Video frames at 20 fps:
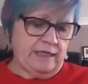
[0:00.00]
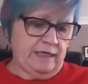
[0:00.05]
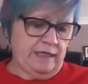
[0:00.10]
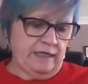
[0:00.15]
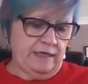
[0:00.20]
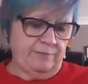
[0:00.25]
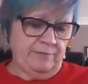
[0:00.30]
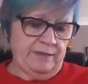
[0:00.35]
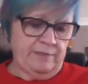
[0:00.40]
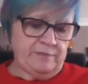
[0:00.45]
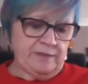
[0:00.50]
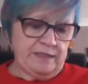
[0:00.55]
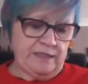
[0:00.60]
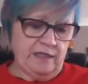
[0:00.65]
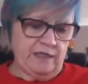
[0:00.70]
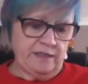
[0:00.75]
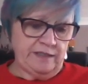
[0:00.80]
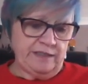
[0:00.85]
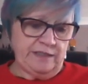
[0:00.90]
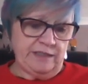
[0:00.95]
I'm
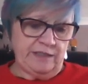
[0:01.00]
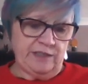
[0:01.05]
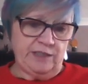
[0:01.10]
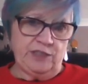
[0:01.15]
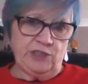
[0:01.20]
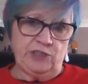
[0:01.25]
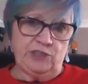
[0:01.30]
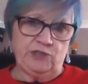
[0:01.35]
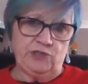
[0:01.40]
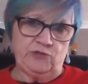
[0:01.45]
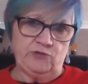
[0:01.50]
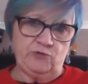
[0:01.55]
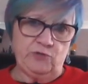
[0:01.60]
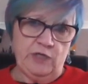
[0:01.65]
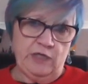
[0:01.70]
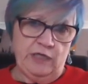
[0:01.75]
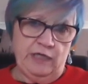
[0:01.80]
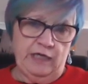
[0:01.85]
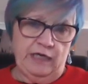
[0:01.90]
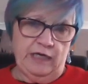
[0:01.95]
starting to
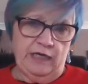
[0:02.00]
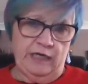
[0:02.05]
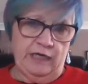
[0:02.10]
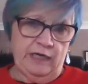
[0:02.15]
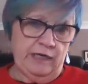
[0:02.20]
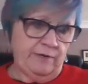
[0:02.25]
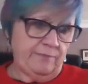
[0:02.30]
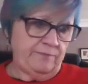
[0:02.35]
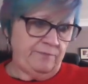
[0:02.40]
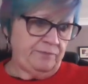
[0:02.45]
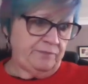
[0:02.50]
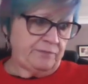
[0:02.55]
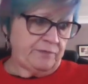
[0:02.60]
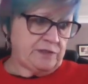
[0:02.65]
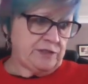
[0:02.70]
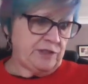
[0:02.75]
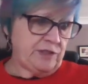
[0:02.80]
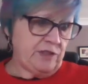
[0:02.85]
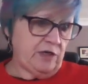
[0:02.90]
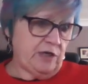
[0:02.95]

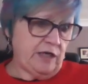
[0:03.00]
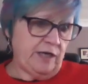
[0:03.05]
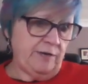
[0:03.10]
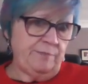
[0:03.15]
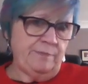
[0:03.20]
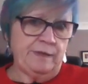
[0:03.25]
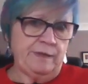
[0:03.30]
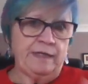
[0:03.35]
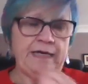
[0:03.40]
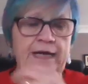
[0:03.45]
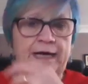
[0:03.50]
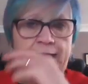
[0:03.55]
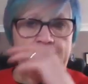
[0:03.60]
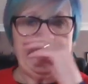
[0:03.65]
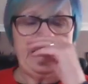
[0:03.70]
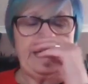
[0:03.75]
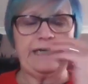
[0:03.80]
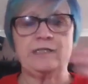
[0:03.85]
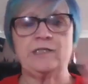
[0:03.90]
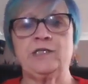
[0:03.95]
stock up and get a
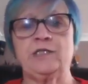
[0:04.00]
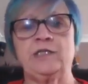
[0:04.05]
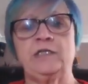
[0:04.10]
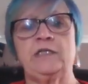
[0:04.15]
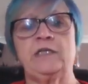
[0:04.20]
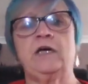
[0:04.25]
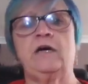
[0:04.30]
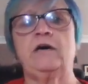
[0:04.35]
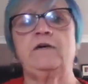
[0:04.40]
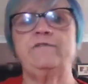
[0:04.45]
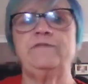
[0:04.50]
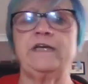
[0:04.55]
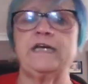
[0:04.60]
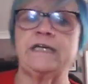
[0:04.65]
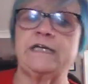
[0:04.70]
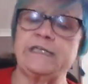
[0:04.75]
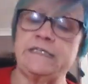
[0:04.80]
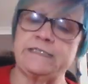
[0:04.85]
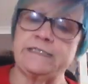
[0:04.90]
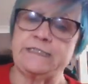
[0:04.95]
collection of
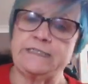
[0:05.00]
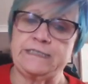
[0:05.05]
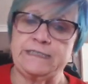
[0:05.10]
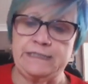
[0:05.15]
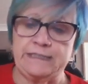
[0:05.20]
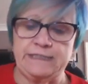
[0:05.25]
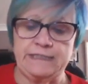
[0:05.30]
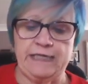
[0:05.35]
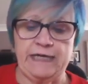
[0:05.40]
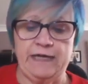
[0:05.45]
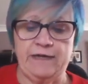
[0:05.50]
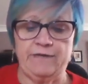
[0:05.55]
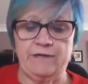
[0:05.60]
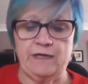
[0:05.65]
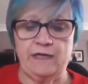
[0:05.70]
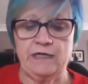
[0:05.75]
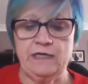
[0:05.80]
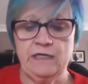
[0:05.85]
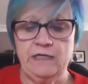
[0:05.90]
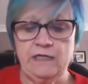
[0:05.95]
inks
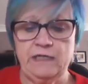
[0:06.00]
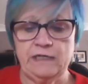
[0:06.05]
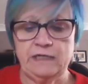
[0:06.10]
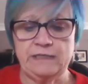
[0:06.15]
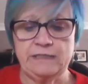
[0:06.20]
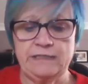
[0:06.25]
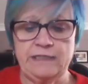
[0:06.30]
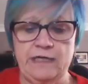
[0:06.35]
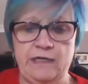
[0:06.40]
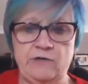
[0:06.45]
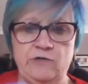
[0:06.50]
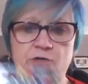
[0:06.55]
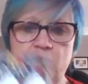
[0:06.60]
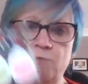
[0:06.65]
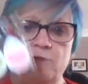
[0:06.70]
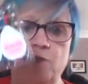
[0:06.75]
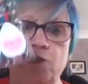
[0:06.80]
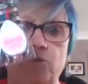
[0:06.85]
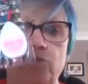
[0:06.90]
together because they're always